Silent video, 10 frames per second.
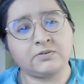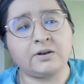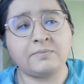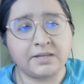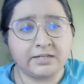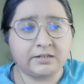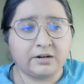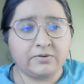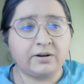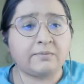grumblings
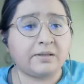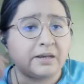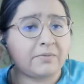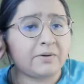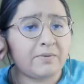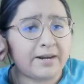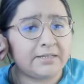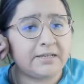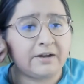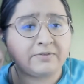on Twitter. We're like, well, why
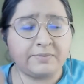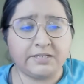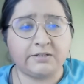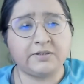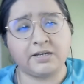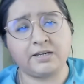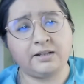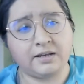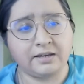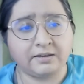does it have to be so
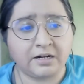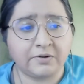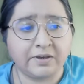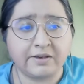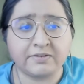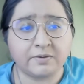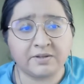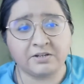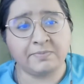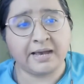good? Like, we give so
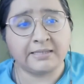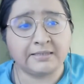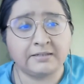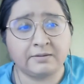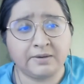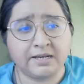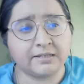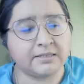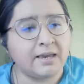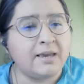much passes to
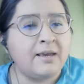BLs.